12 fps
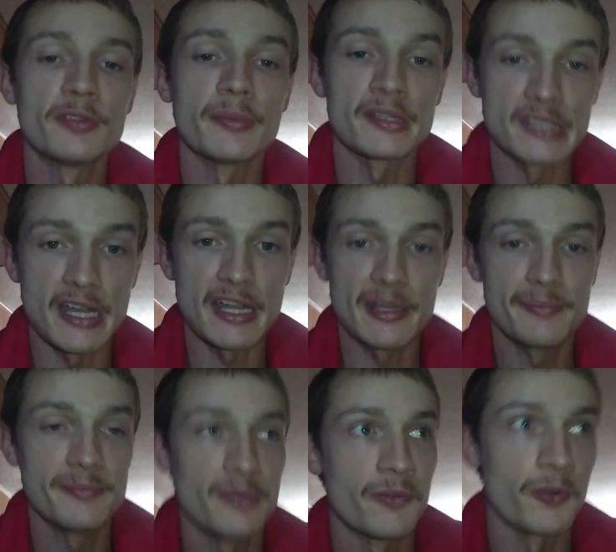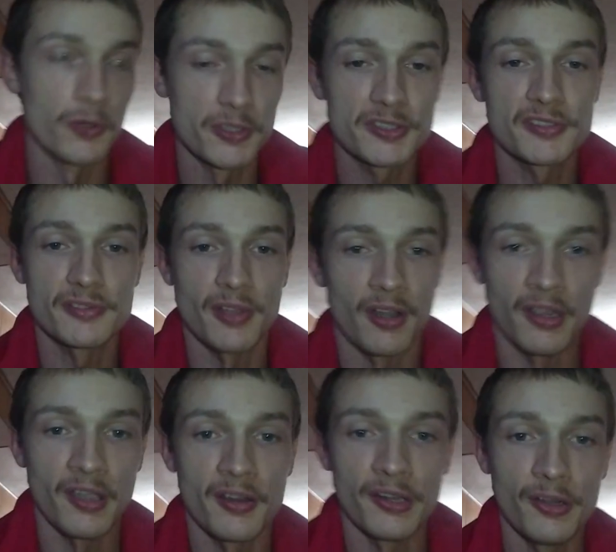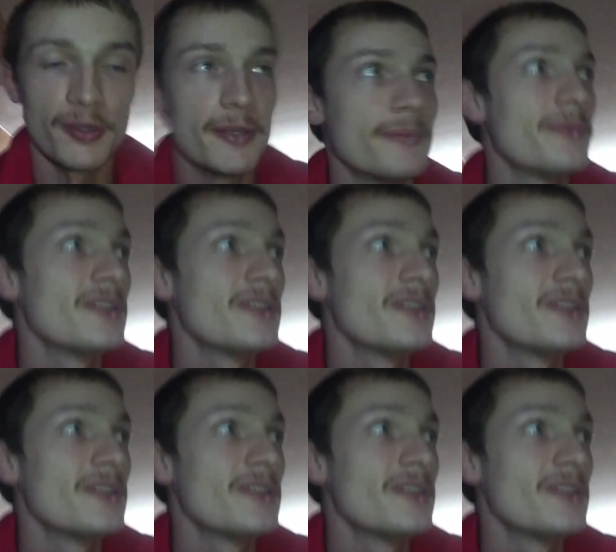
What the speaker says: with my job, of course, all y'all know it.